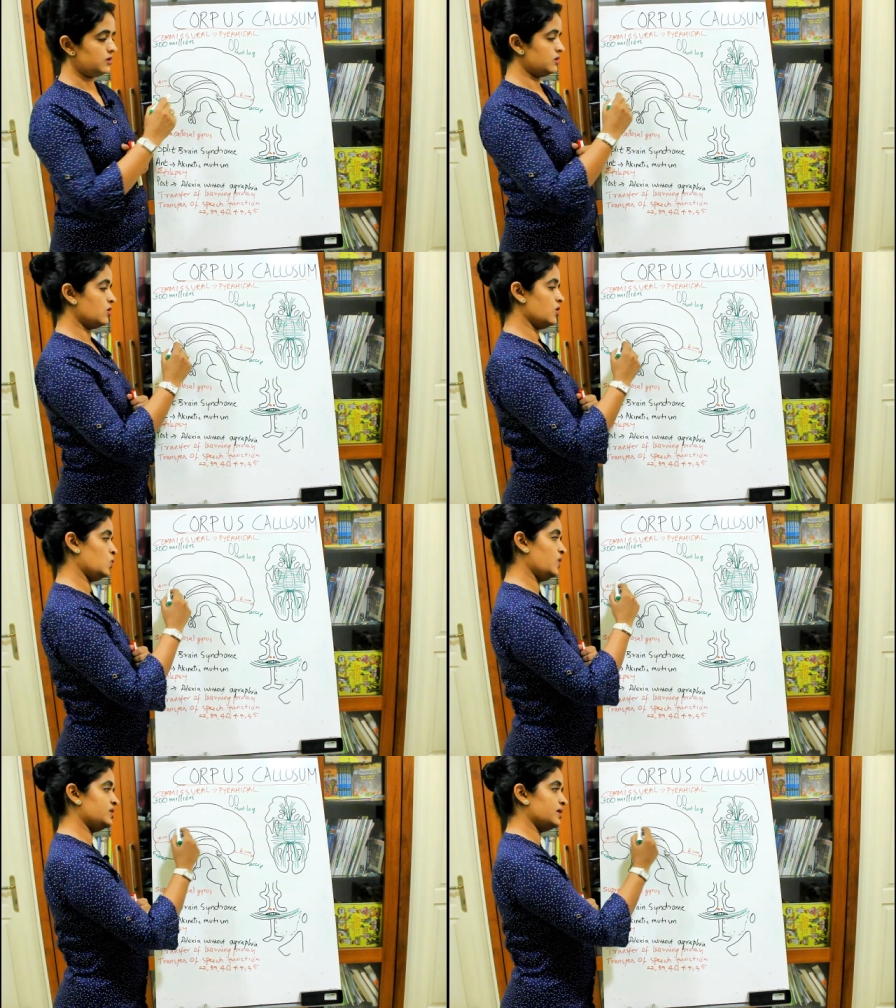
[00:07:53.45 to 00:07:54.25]
It is
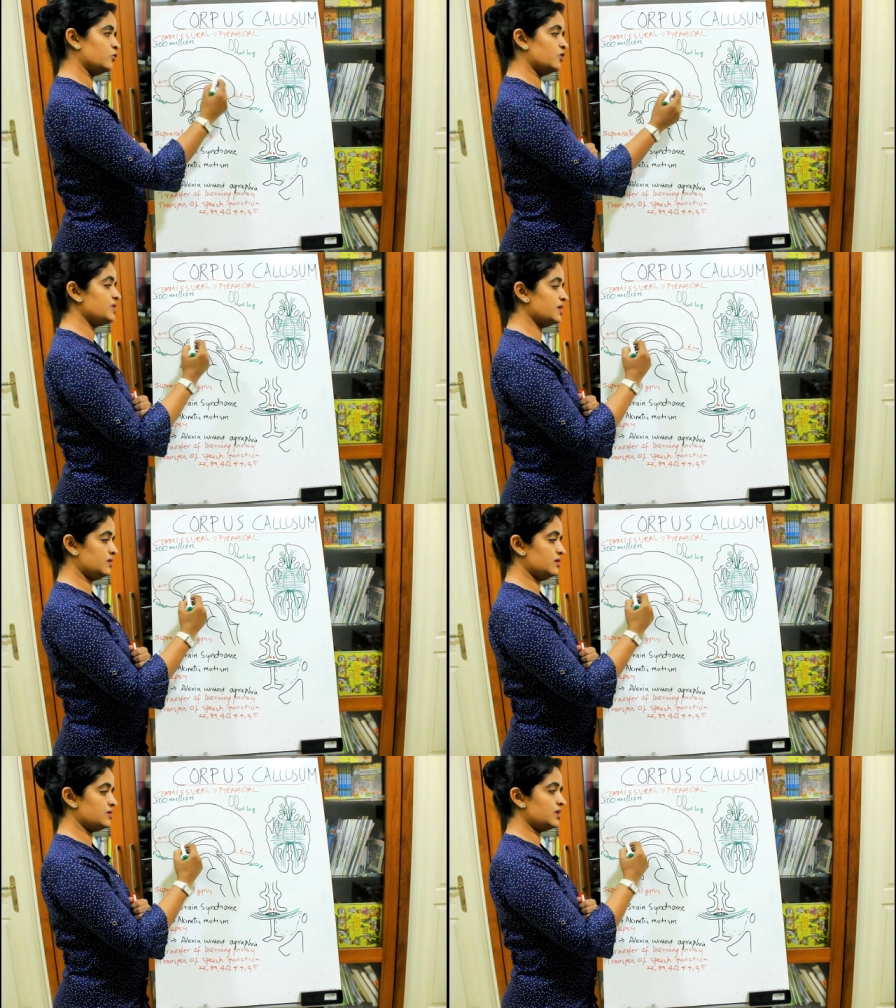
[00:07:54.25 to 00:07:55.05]
convex upwards
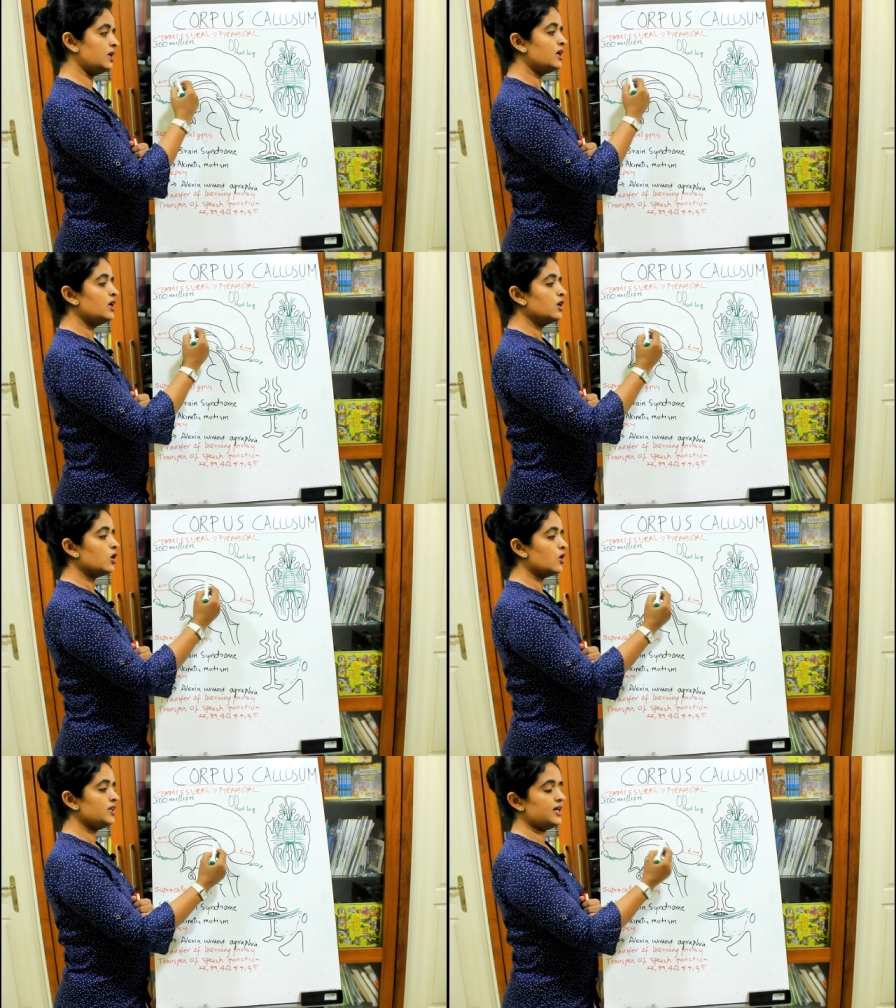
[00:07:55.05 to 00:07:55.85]
and there is a
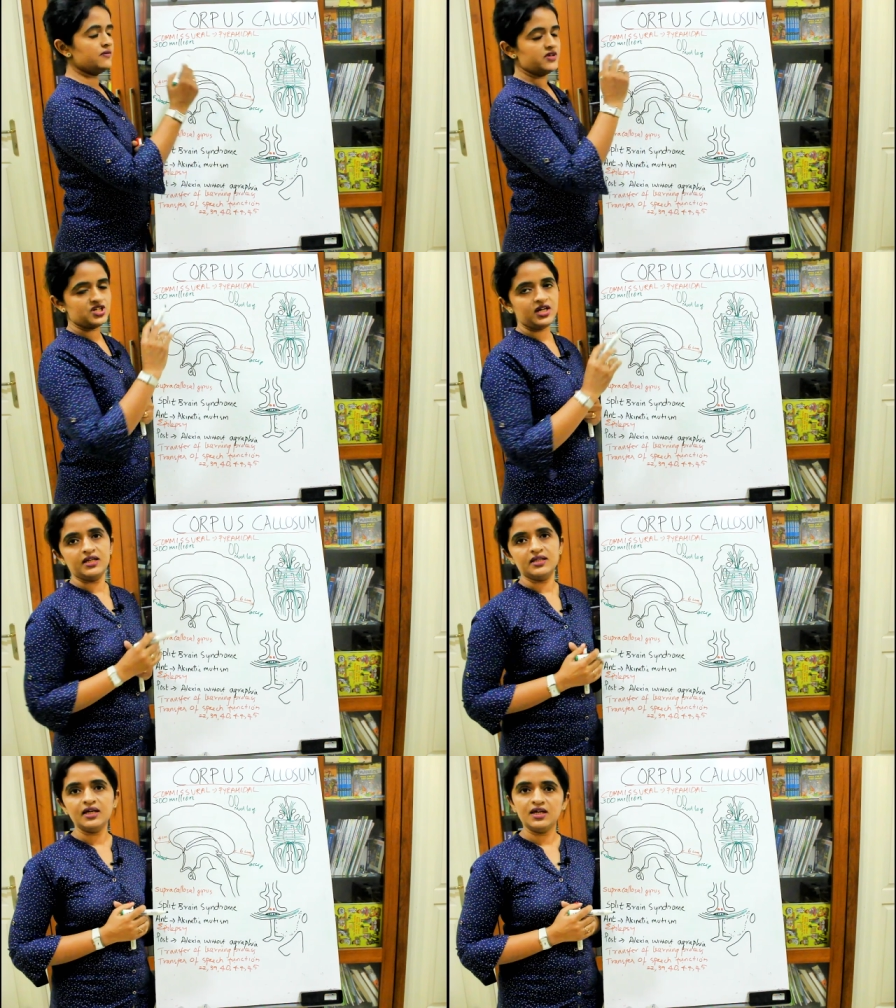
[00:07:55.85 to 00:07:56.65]
concavity
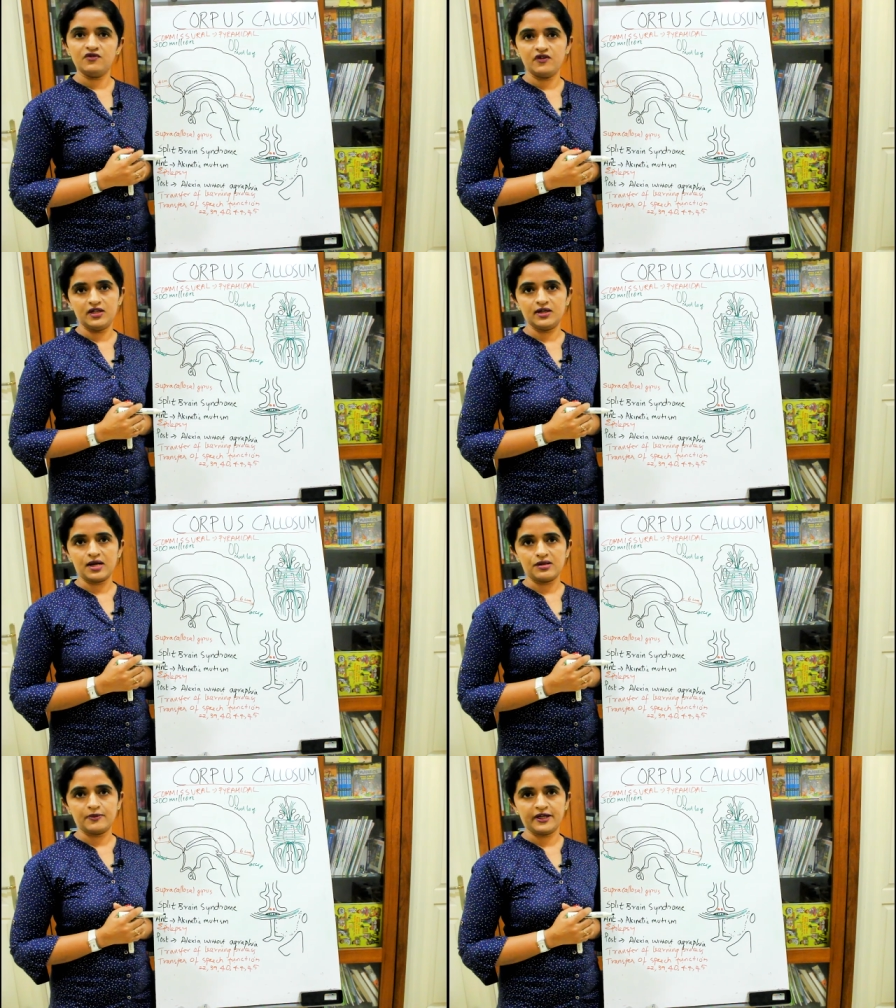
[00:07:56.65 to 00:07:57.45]
in the inferior
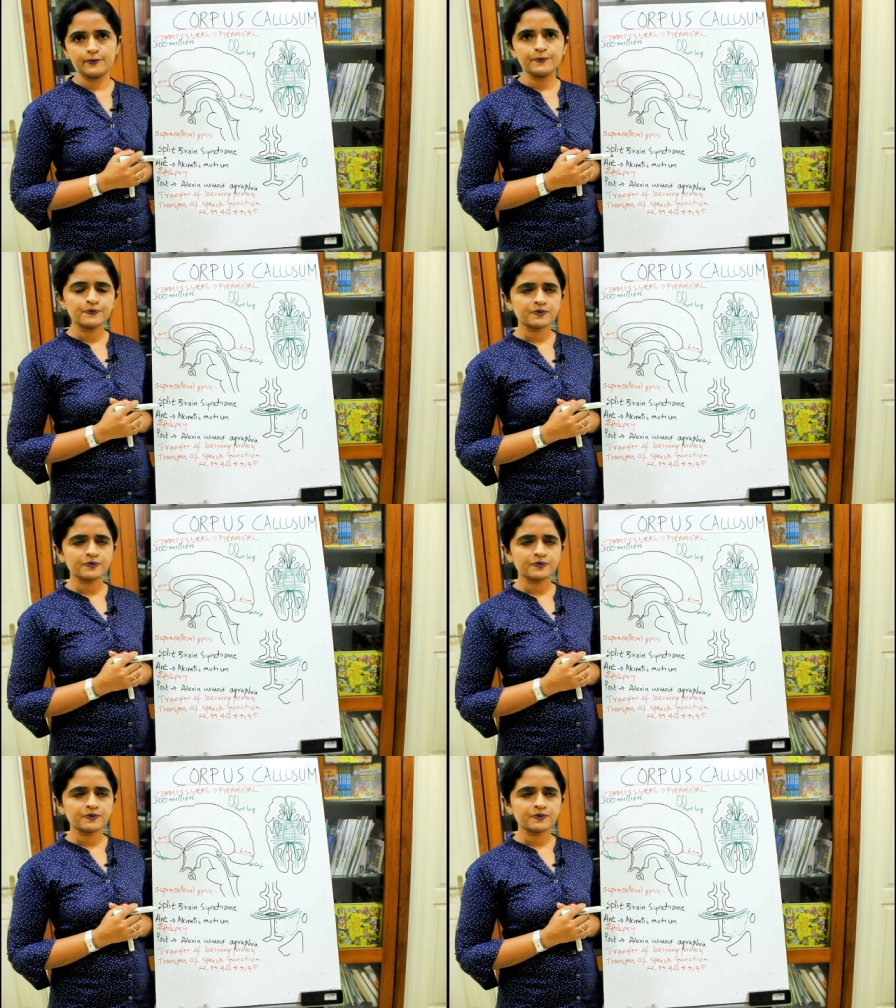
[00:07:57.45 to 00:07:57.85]
aspect.